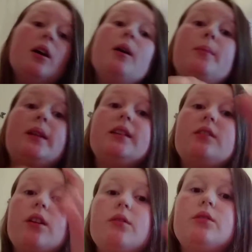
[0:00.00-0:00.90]
please
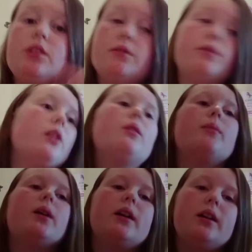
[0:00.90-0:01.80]
go follow
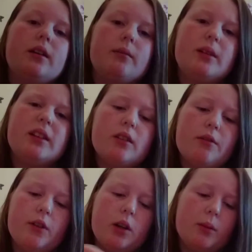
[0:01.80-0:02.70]

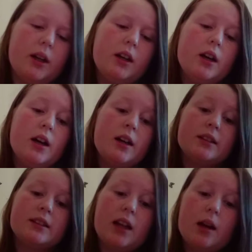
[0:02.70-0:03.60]
my
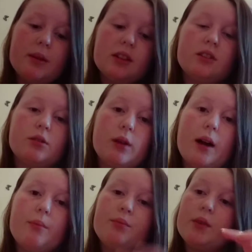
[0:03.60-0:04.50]
slime Instagram,
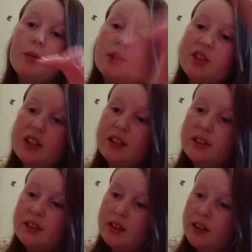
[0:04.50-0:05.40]
which
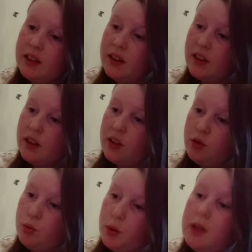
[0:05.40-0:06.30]
is
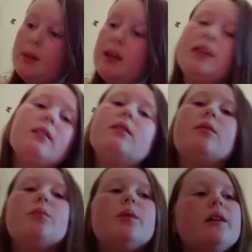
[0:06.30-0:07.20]
dreamy
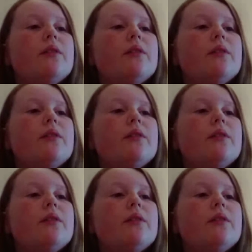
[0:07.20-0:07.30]
with